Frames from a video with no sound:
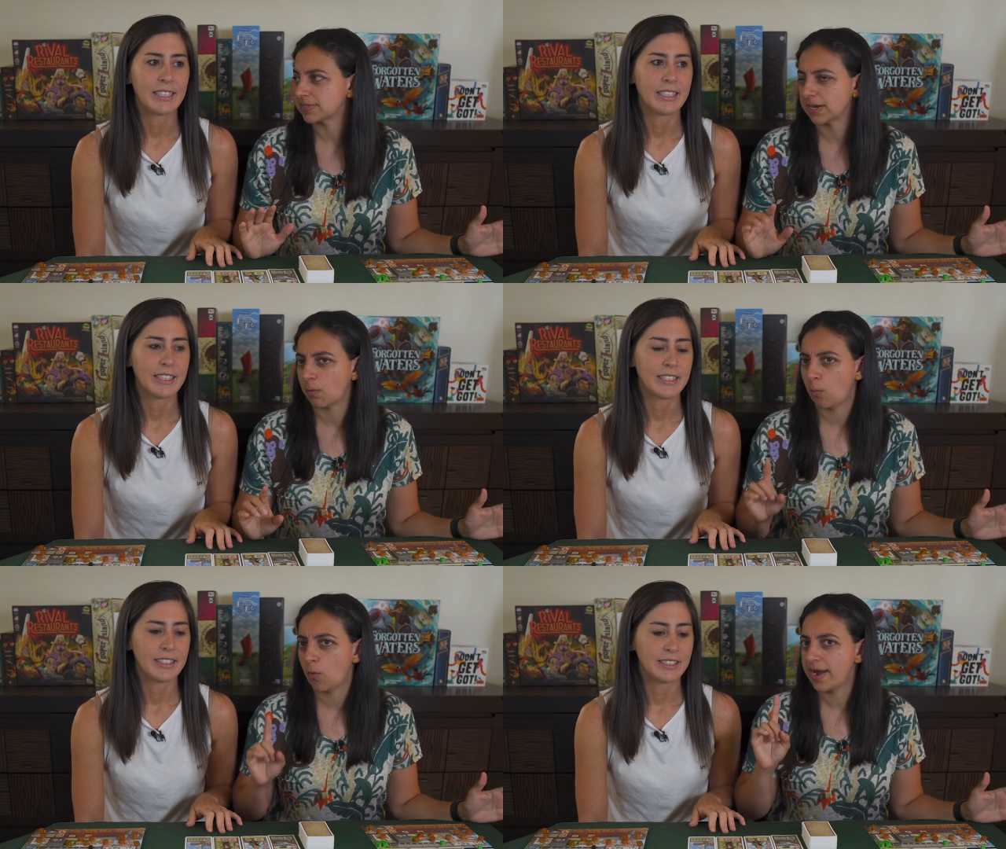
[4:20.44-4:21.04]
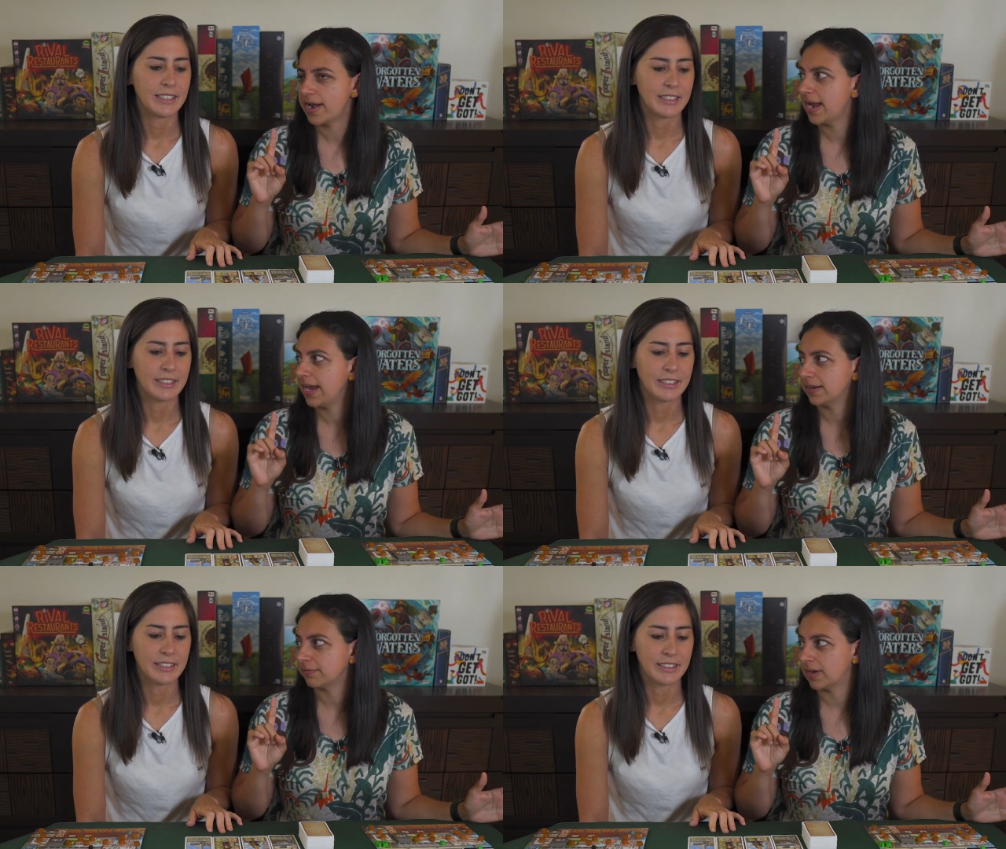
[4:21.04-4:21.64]
Speaker 1: was like one
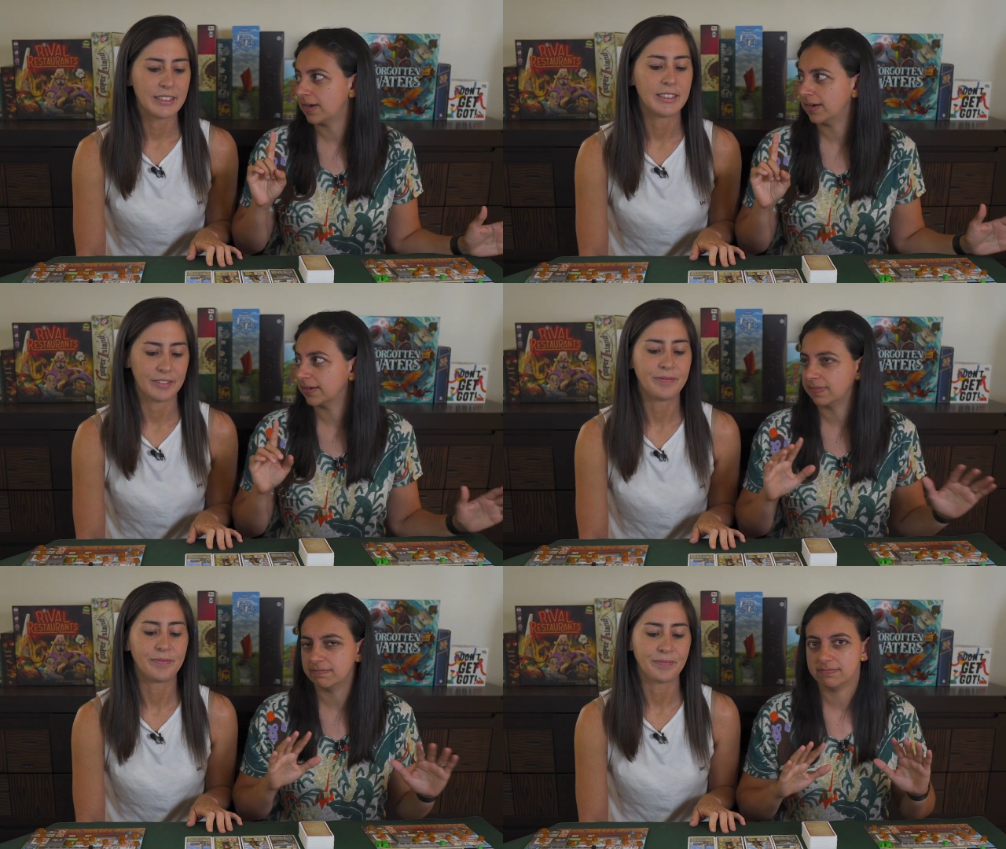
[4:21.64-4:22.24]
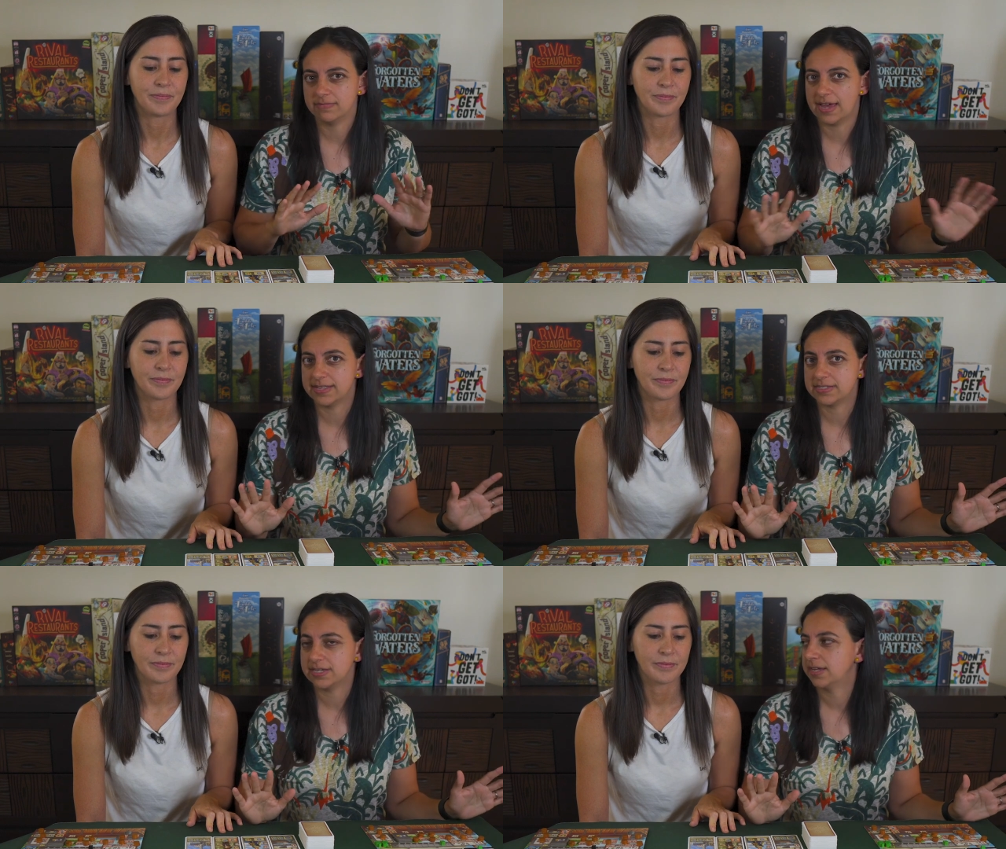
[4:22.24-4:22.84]
native card, and
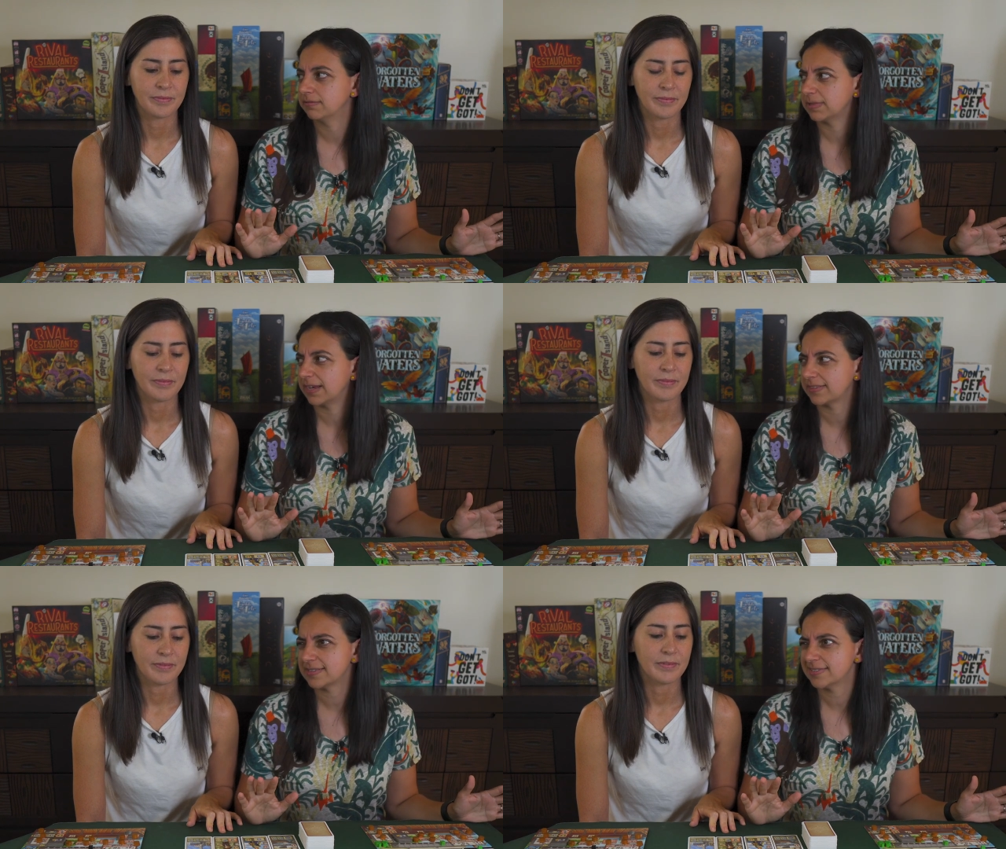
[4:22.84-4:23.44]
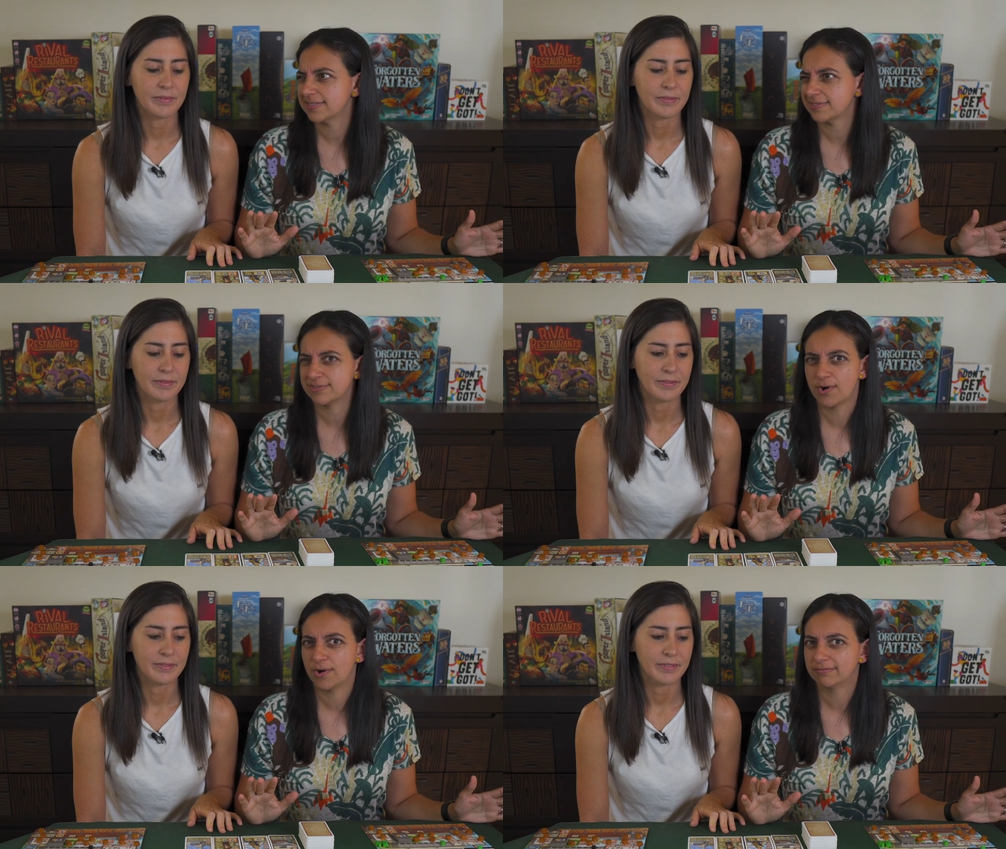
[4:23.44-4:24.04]
that's it. Like this is
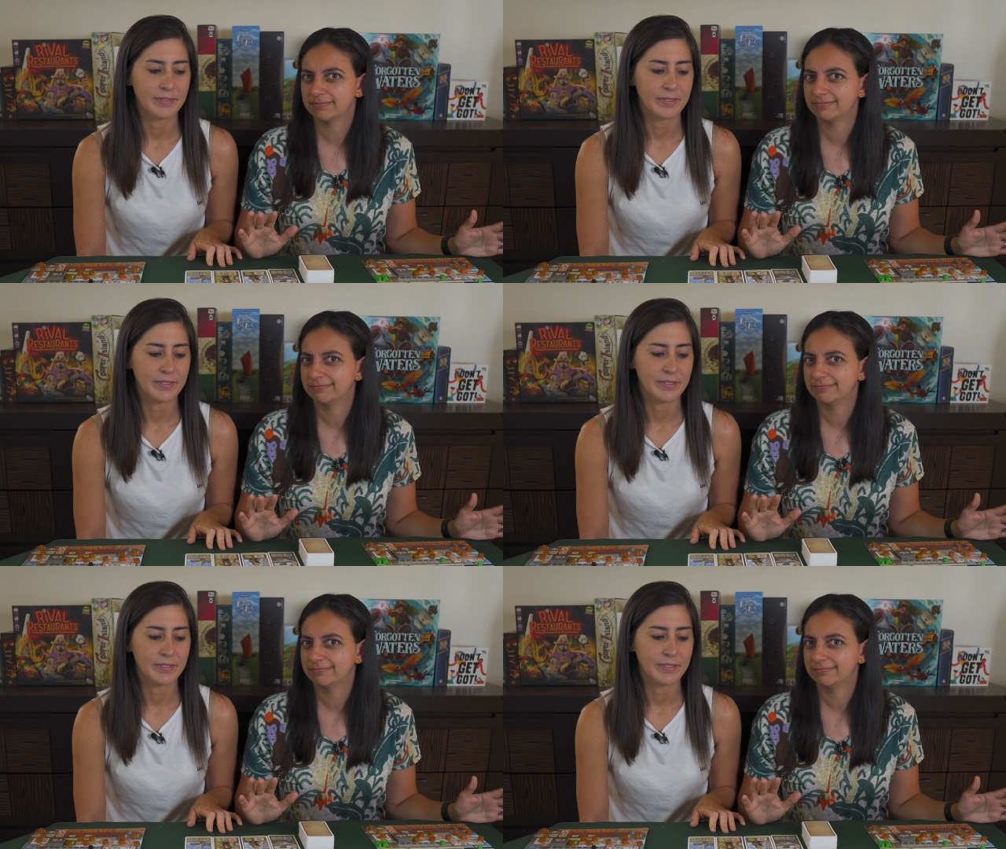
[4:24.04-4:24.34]
not